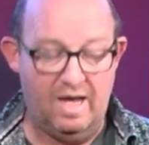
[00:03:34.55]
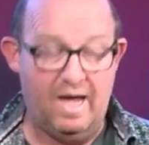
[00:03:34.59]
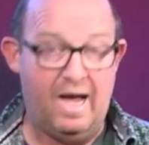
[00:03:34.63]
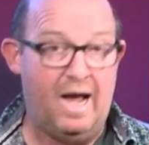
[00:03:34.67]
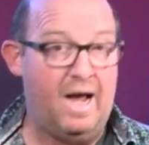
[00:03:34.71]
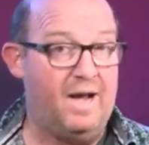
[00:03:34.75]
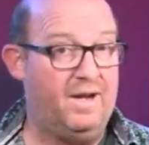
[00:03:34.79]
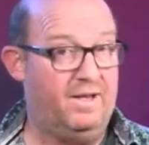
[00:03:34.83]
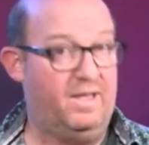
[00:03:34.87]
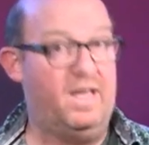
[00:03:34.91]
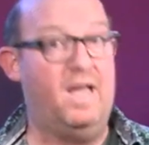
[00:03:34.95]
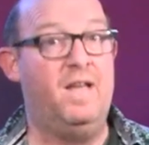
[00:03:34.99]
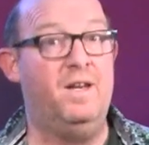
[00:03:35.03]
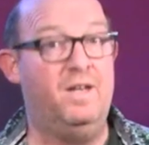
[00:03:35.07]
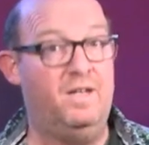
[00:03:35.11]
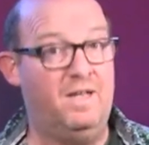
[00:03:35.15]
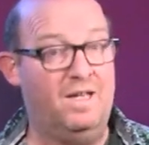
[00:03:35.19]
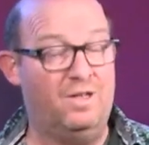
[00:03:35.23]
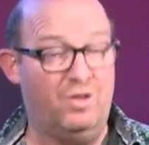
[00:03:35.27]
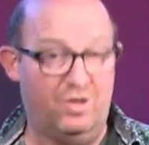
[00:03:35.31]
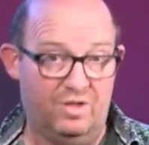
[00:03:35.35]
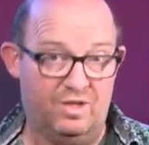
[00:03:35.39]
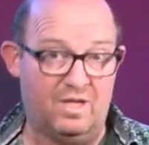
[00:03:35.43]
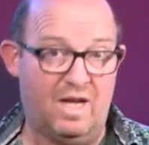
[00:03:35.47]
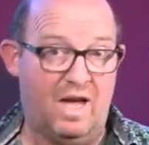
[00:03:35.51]
And again, it
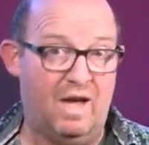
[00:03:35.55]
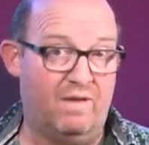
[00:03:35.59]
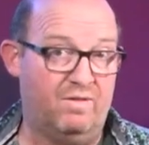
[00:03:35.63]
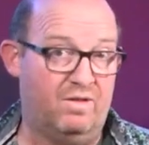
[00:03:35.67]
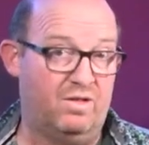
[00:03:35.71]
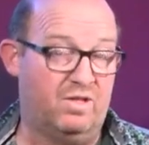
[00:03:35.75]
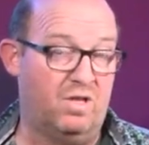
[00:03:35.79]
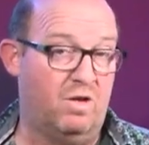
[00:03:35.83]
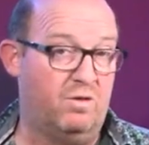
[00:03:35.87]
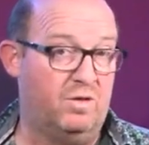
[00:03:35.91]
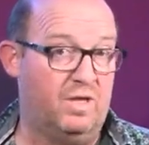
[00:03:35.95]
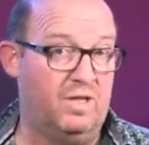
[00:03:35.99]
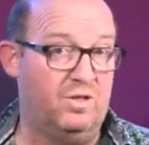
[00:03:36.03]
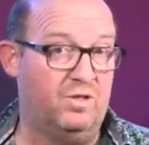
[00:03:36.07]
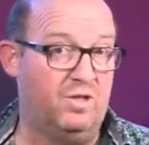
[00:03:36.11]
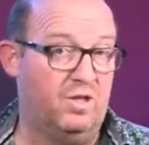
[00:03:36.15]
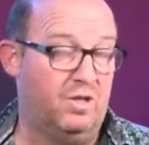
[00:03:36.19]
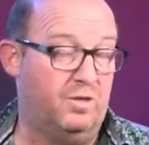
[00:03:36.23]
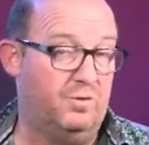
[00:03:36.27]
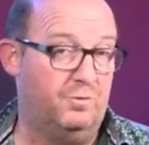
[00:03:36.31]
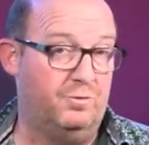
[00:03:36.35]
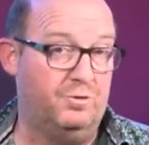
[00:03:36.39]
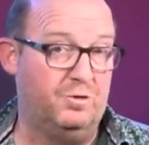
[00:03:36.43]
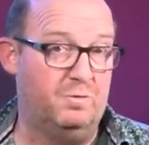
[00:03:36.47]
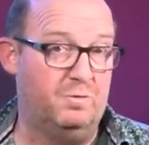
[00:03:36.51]
doesn't have its own internal